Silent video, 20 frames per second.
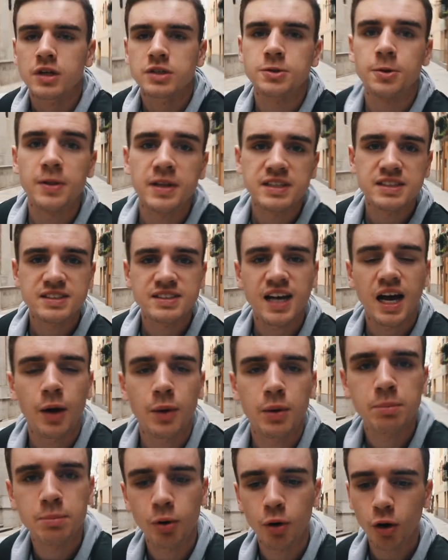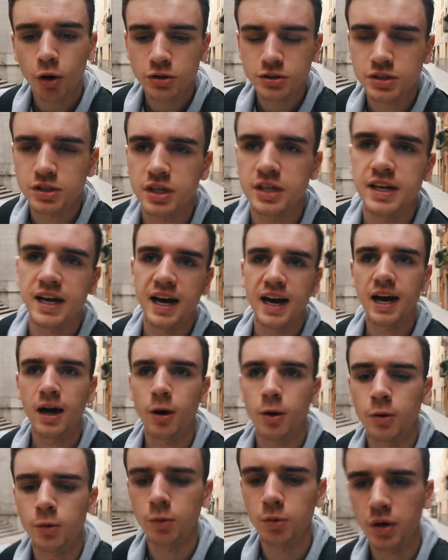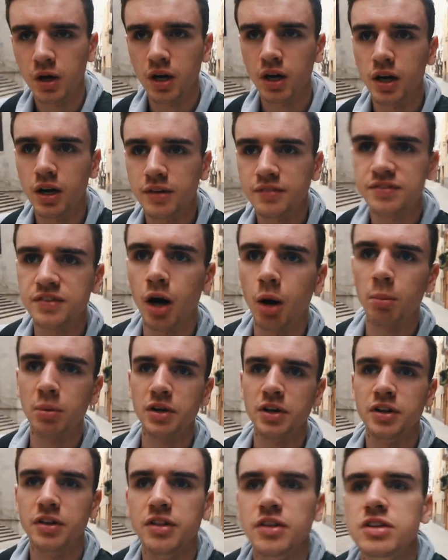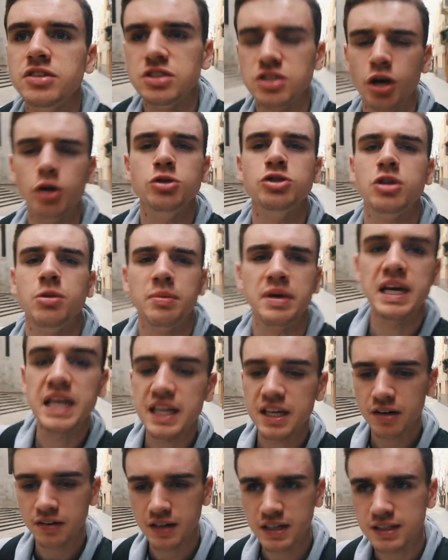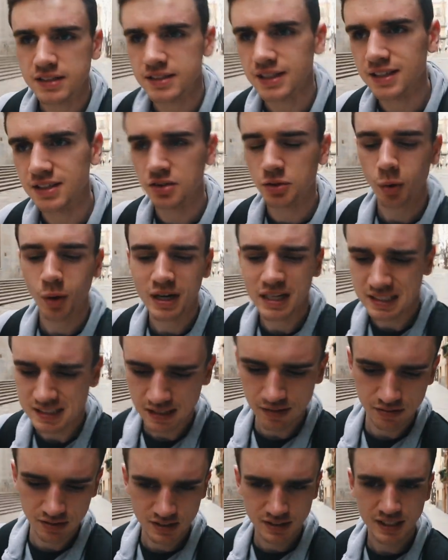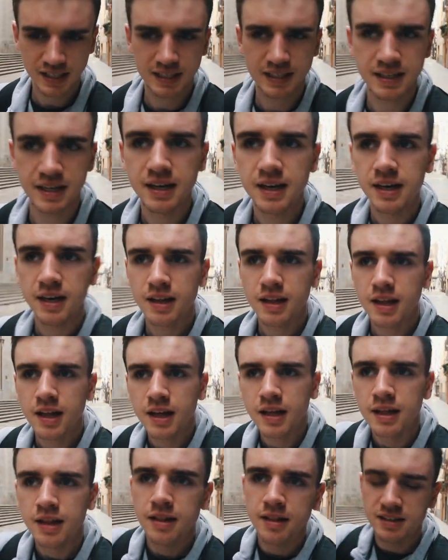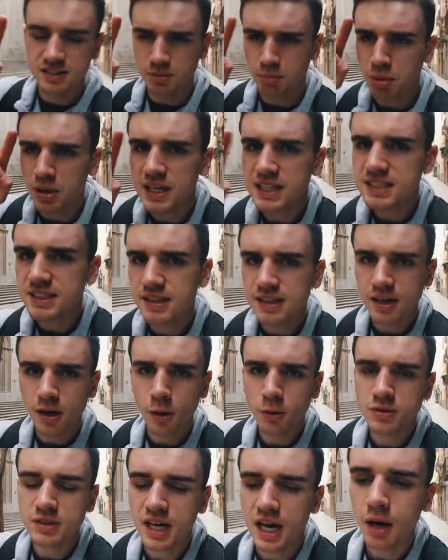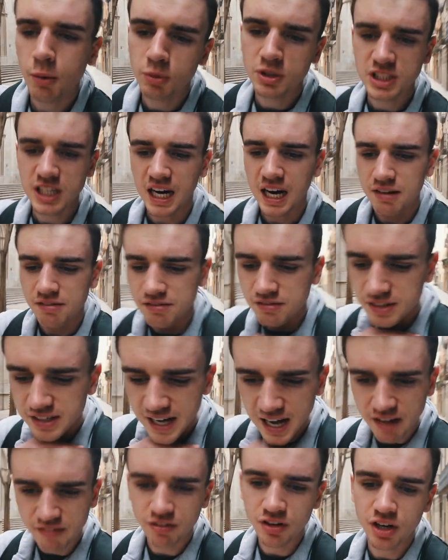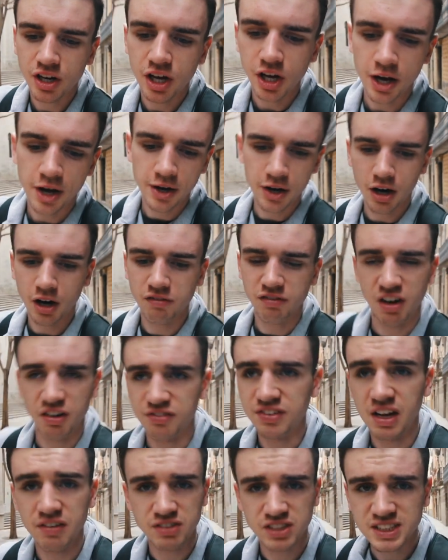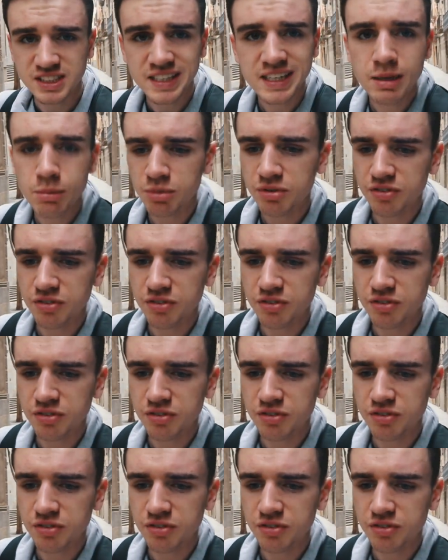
So this is how important and how uh, dominant social media is in 2017. There's a place in the old town which I've never heard of, I've never seen it